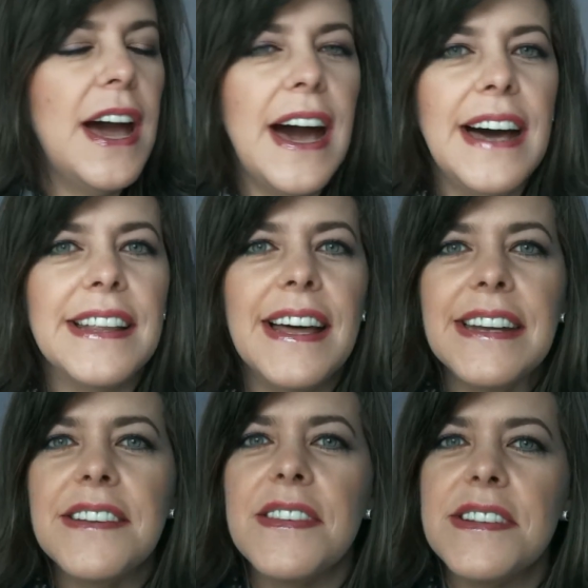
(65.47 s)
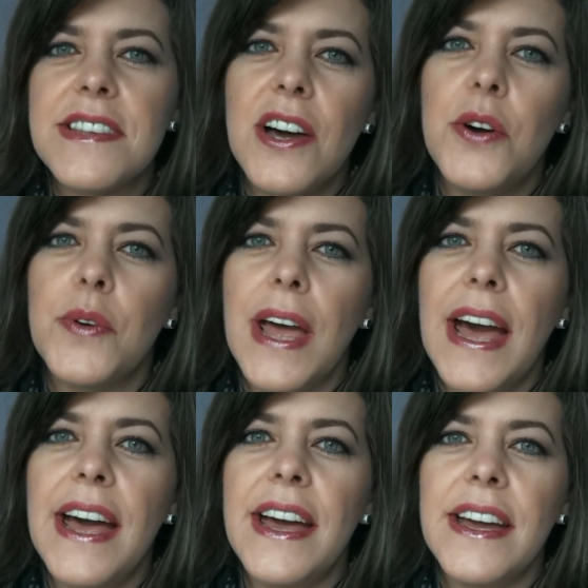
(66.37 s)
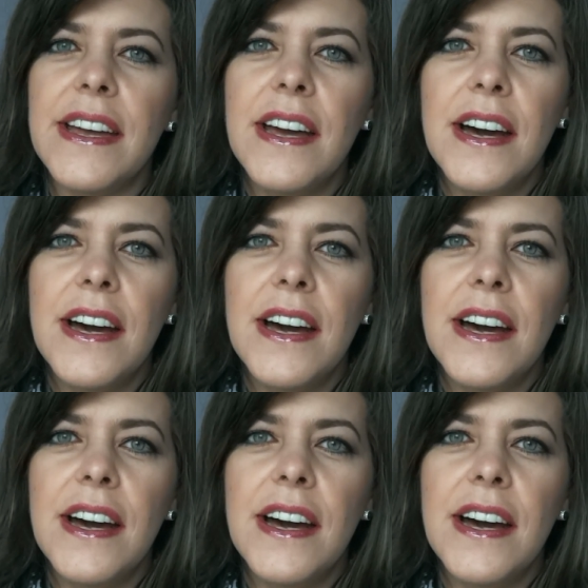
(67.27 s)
I liked this okay,